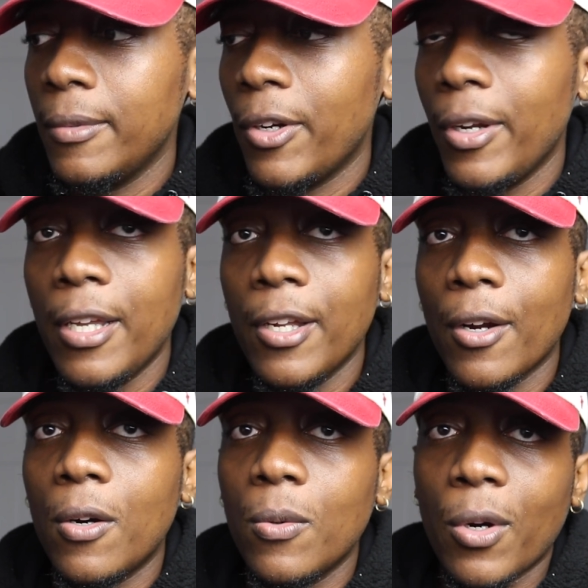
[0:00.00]
create
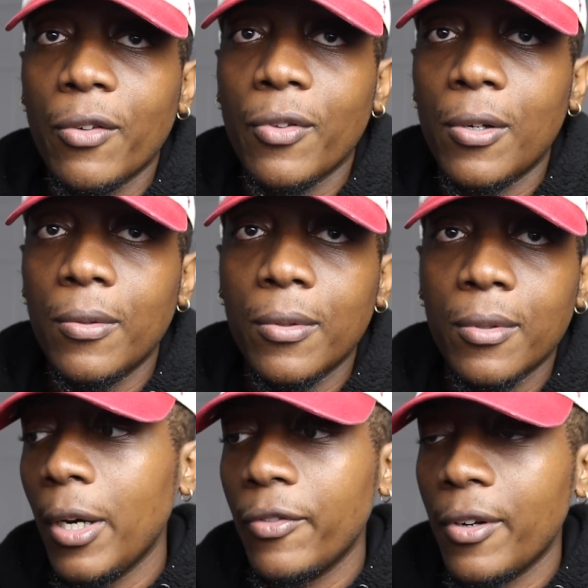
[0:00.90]
your own workflow.
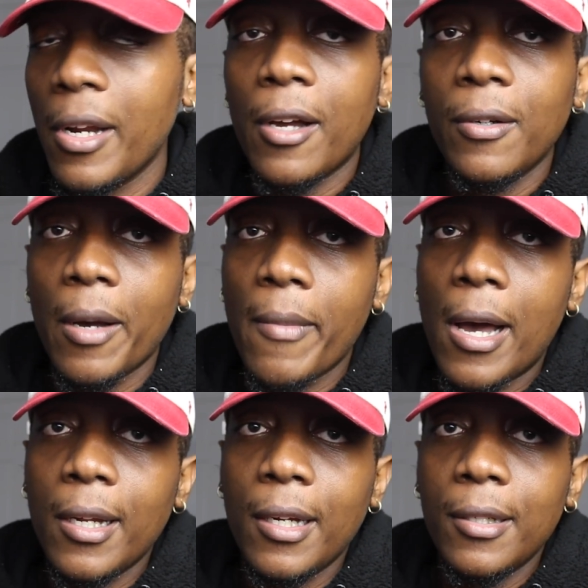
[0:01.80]
But for now, I'm
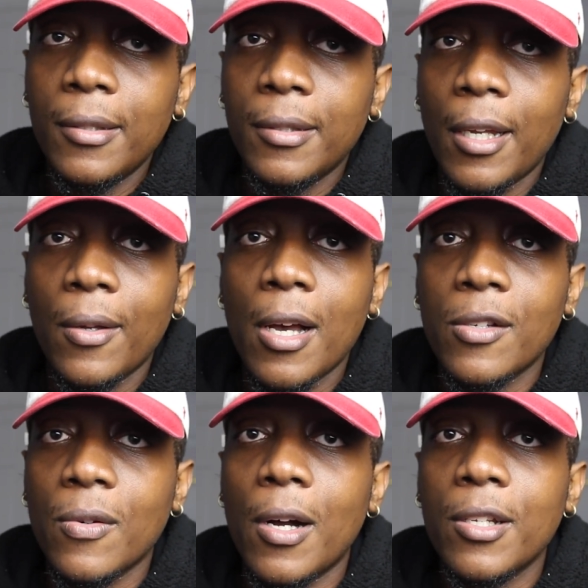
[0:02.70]
out of here. Thank you
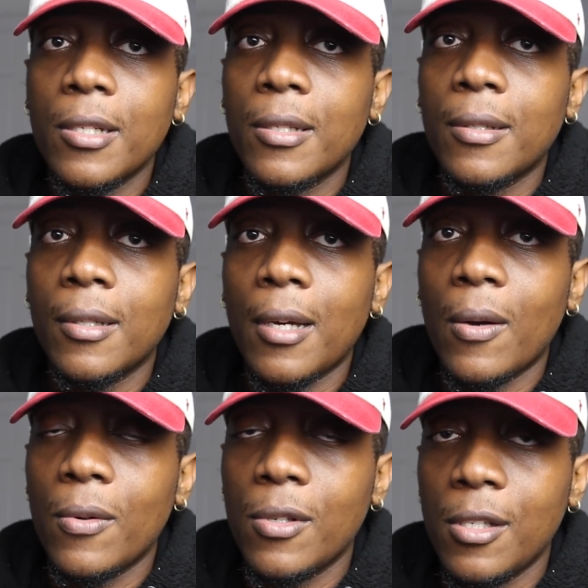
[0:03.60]
guys for watching.
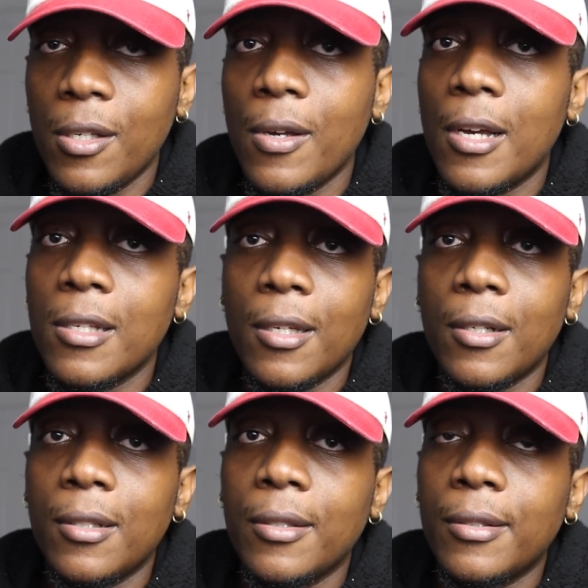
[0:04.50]
I will see you guys
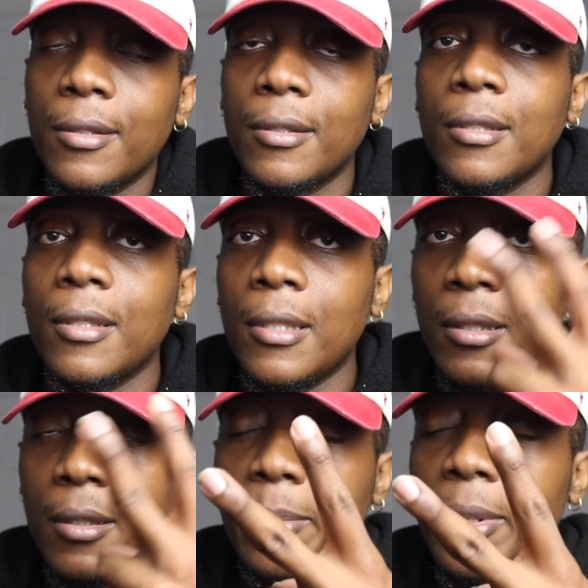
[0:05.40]
later.
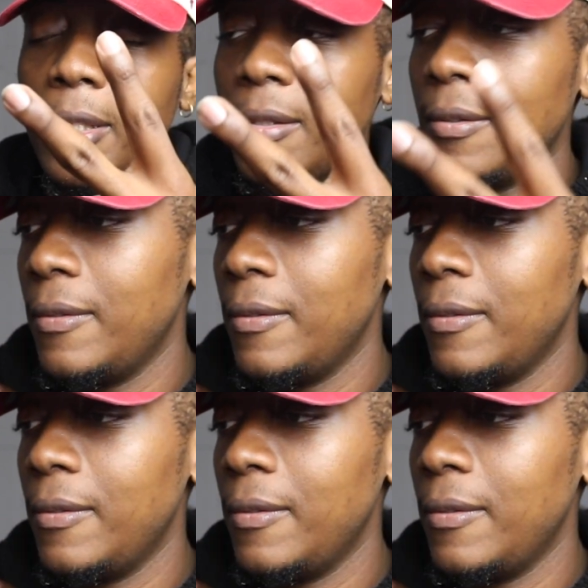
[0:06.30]
Peace.